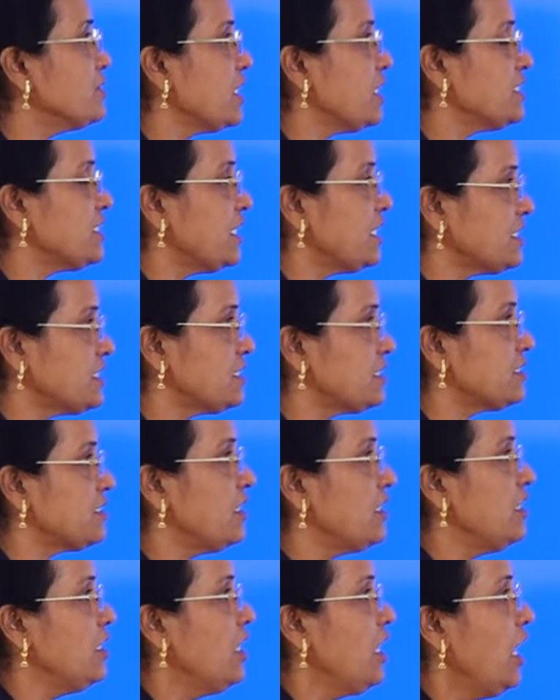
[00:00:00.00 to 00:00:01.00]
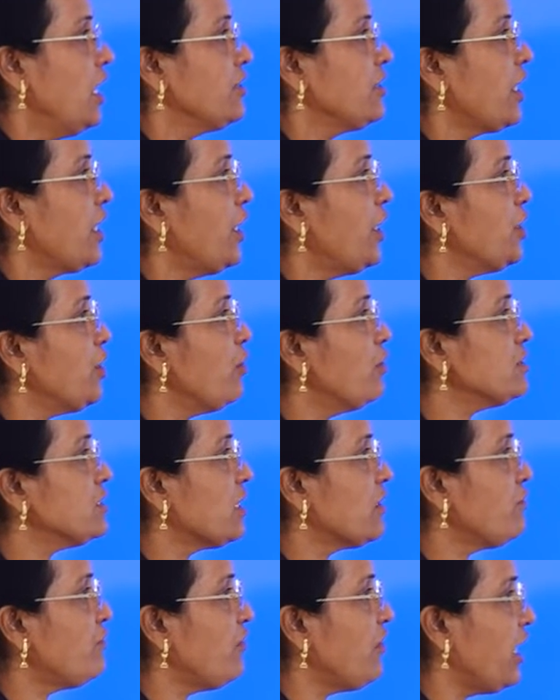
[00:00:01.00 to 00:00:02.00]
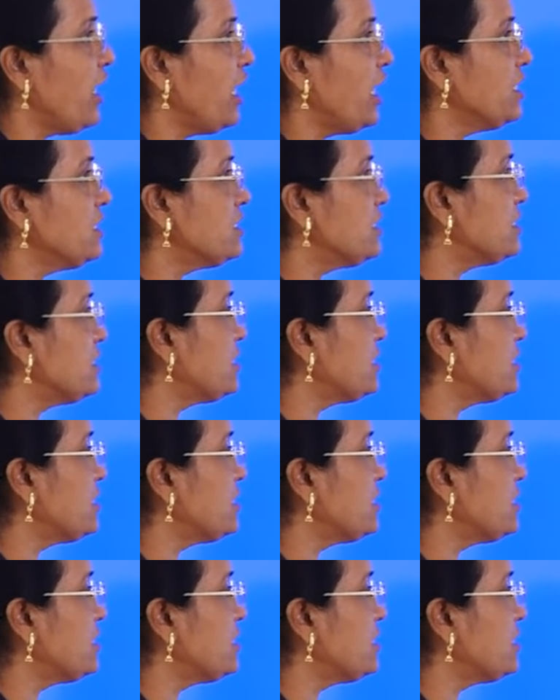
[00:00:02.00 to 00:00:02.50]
suggests, the reducer phase